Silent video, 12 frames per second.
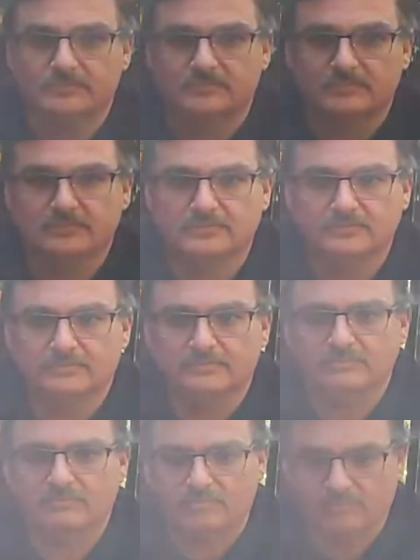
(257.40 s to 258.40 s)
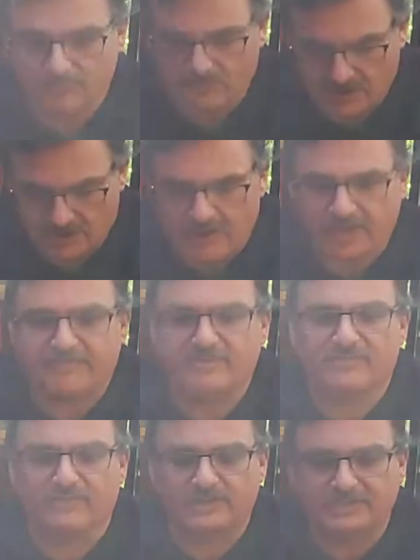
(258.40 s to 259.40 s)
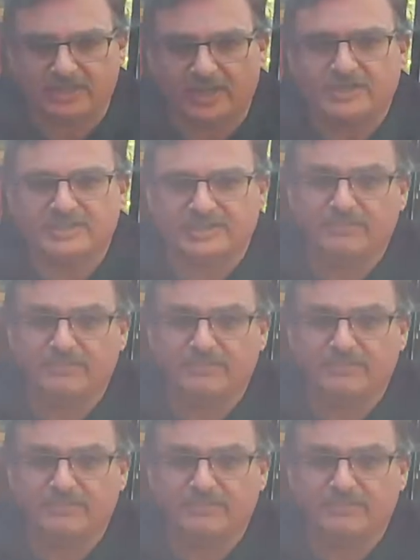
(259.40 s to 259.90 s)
with these batteries if they're fully charged? If they're fully charged,